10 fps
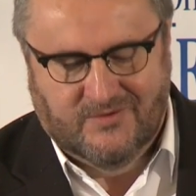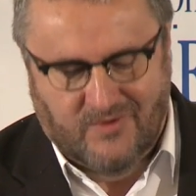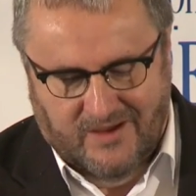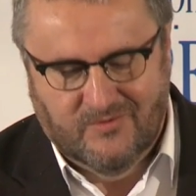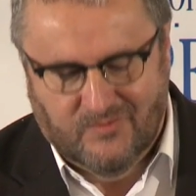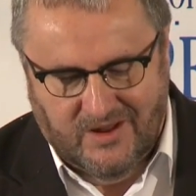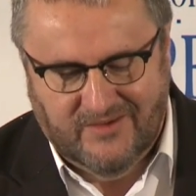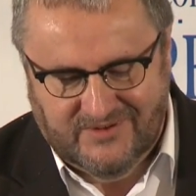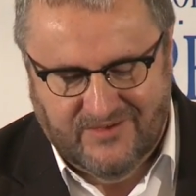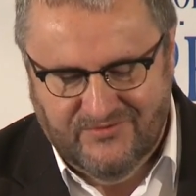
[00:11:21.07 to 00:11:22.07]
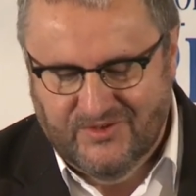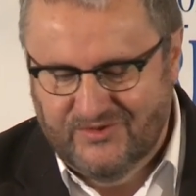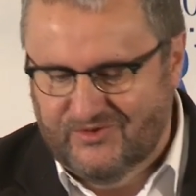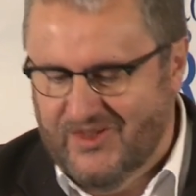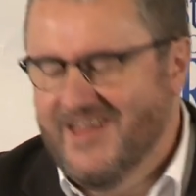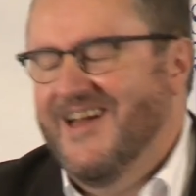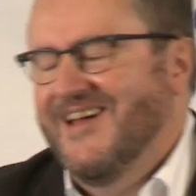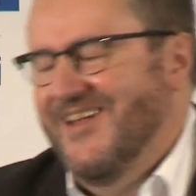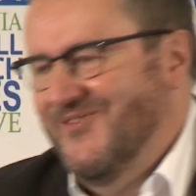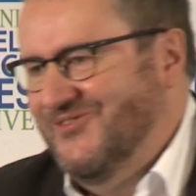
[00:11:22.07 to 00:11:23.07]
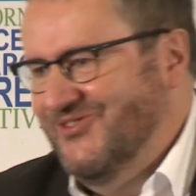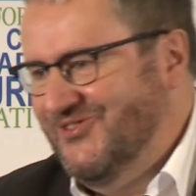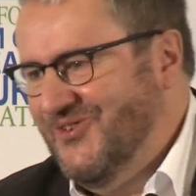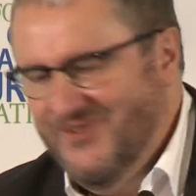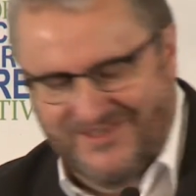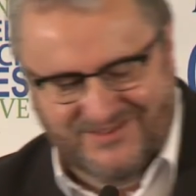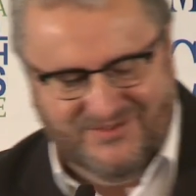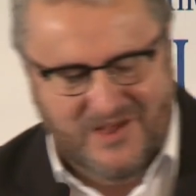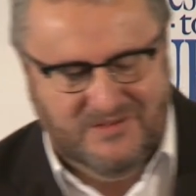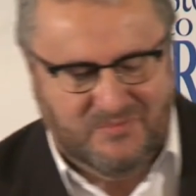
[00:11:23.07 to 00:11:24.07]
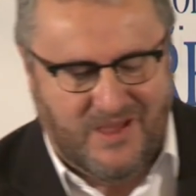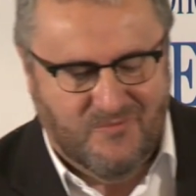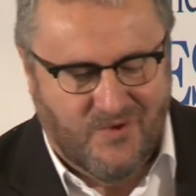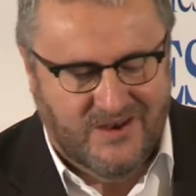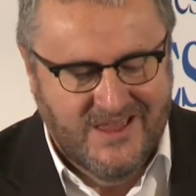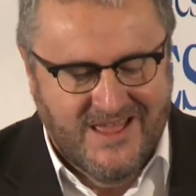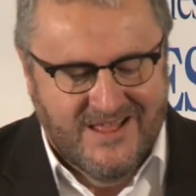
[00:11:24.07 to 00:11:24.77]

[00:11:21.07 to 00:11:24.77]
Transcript: Right, well, I'll have to give you the, I have to show you the transplant one.